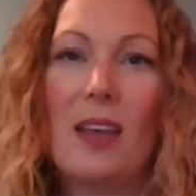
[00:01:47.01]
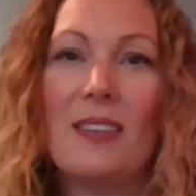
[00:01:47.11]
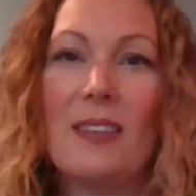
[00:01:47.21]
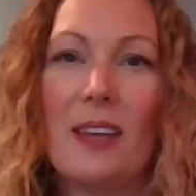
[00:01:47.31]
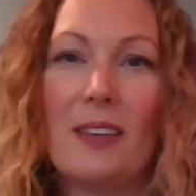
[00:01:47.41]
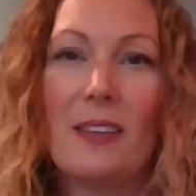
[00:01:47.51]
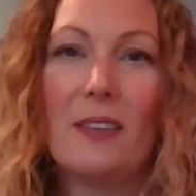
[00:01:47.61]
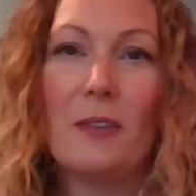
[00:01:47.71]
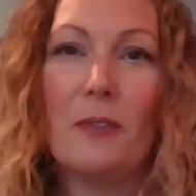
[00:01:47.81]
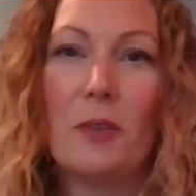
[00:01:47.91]
Salix
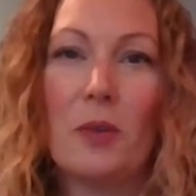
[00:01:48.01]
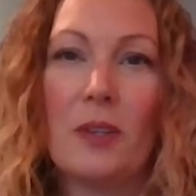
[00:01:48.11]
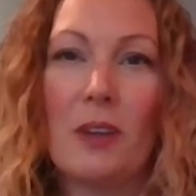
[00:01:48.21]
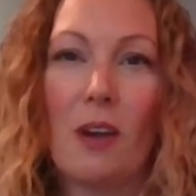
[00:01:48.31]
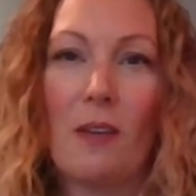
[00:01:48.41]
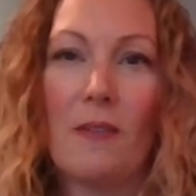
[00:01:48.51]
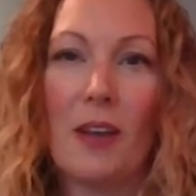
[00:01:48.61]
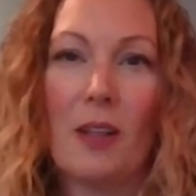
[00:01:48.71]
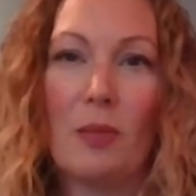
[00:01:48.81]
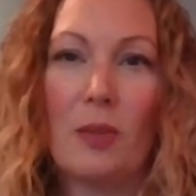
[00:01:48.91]
and Affluent are
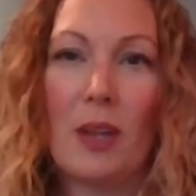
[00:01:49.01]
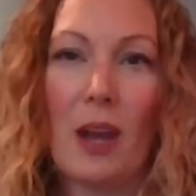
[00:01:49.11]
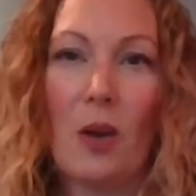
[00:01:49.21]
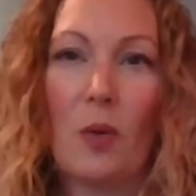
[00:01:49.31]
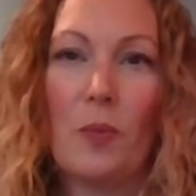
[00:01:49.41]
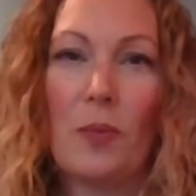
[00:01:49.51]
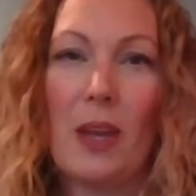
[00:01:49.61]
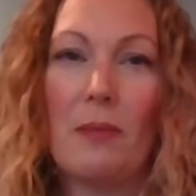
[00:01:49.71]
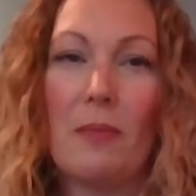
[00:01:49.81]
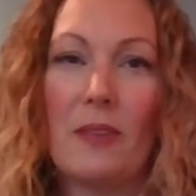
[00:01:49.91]
available now,
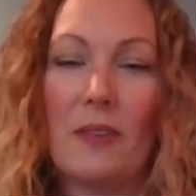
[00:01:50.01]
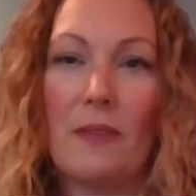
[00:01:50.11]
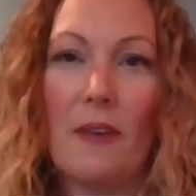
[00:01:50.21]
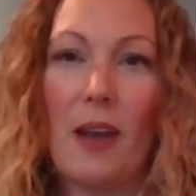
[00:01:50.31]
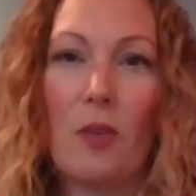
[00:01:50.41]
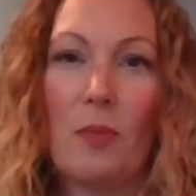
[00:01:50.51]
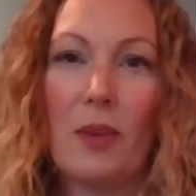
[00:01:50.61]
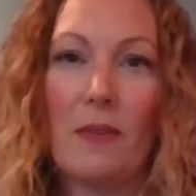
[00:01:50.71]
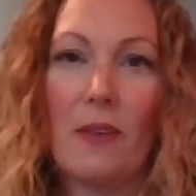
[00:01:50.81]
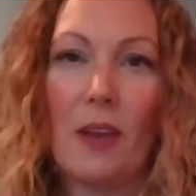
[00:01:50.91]
and Mystify will be
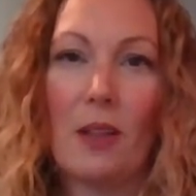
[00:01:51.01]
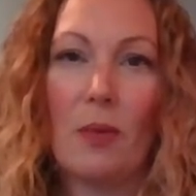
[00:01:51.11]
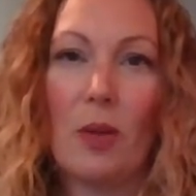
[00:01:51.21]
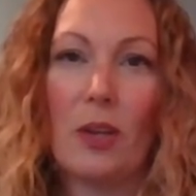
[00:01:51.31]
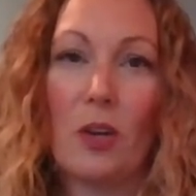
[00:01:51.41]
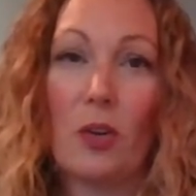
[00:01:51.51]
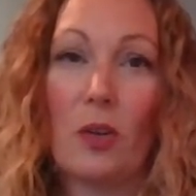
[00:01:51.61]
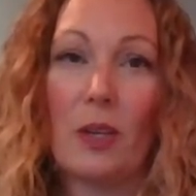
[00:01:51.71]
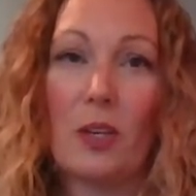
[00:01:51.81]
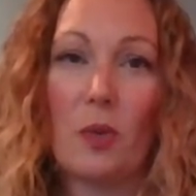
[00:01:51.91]
available in
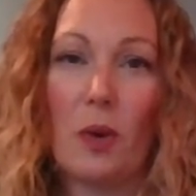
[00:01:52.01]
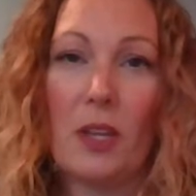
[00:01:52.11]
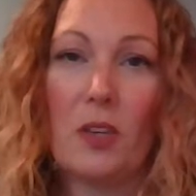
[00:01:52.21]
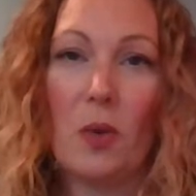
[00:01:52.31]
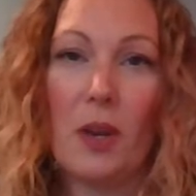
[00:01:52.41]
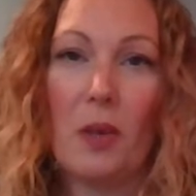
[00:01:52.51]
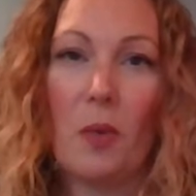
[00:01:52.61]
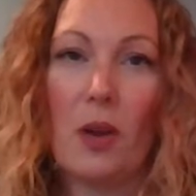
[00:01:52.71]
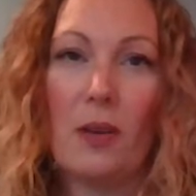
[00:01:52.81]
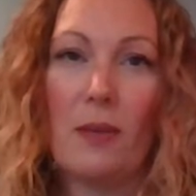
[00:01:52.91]
early
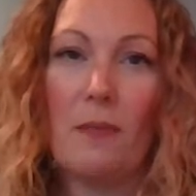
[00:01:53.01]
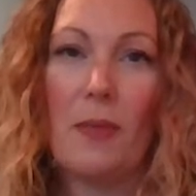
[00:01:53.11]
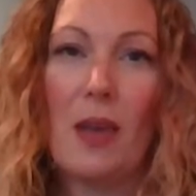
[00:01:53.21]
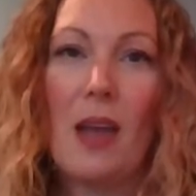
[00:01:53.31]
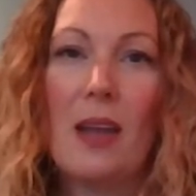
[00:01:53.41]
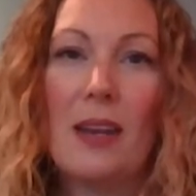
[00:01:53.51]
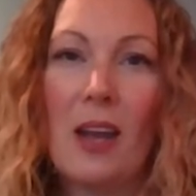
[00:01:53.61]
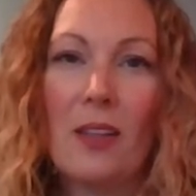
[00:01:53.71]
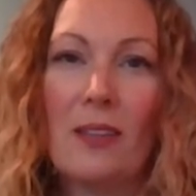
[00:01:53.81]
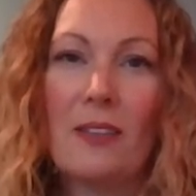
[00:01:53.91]
2021.
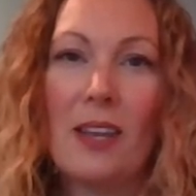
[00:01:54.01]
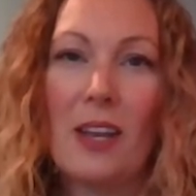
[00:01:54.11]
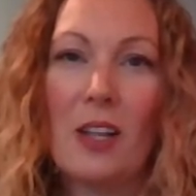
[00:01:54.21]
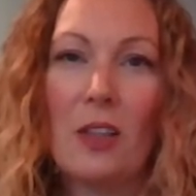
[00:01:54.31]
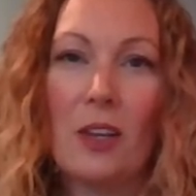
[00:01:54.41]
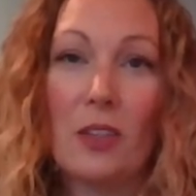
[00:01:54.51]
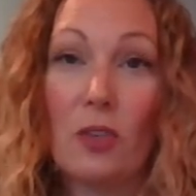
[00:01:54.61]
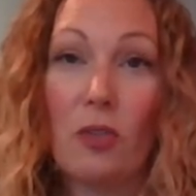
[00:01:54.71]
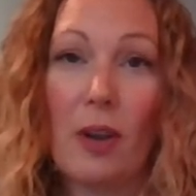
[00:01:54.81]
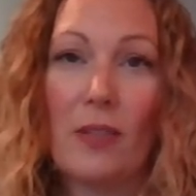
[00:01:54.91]
Now let's take a look at the
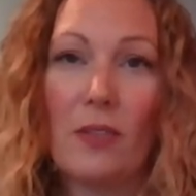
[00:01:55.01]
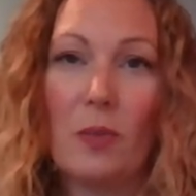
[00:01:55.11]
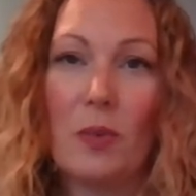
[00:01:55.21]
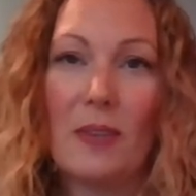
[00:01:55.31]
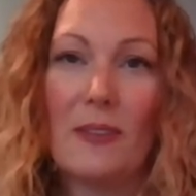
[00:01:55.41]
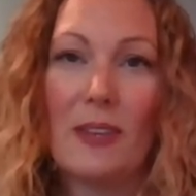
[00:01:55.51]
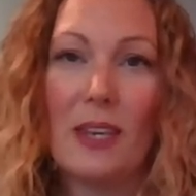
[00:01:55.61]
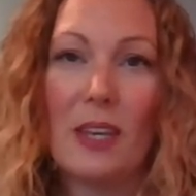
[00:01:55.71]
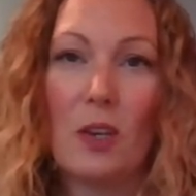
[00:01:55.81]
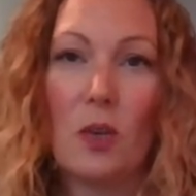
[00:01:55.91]
trends we
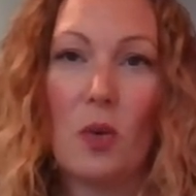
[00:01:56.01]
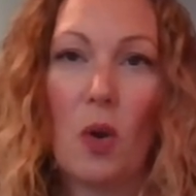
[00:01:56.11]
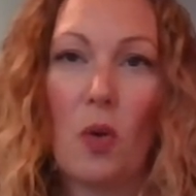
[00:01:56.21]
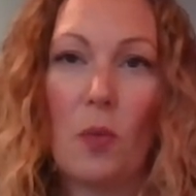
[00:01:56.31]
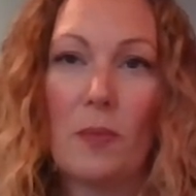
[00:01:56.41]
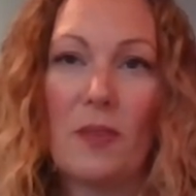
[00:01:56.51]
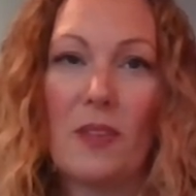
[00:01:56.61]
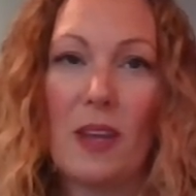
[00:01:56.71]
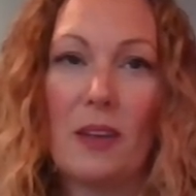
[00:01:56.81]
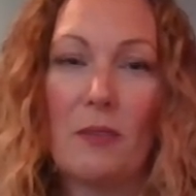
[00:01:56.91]
see in new homes
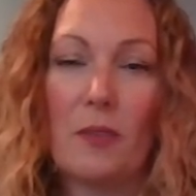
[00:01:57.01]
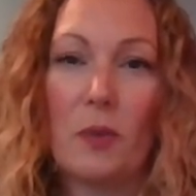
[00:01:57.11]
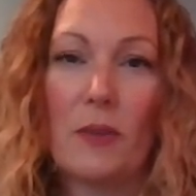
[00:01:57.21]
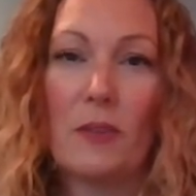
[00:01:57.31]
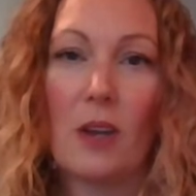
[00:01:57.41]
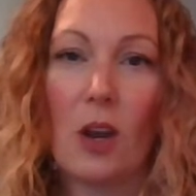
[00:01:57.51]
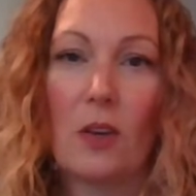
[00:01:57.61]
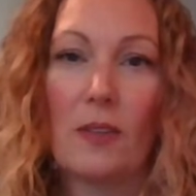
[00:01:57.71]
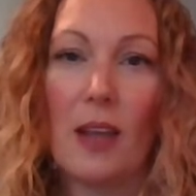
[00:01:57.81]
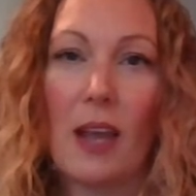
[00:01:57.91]
that influenced our
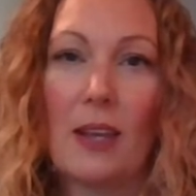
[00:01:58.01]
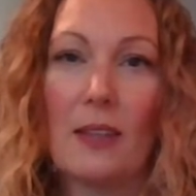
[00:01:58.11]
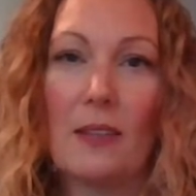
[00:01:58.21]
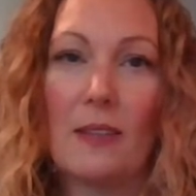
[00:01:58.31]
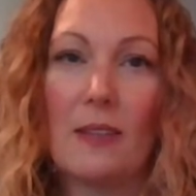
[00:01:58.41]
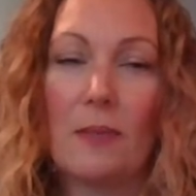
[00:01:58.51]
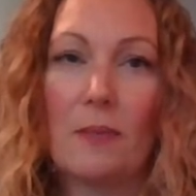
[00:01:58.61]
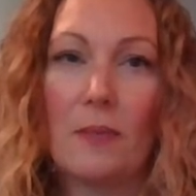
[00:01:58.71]
designs.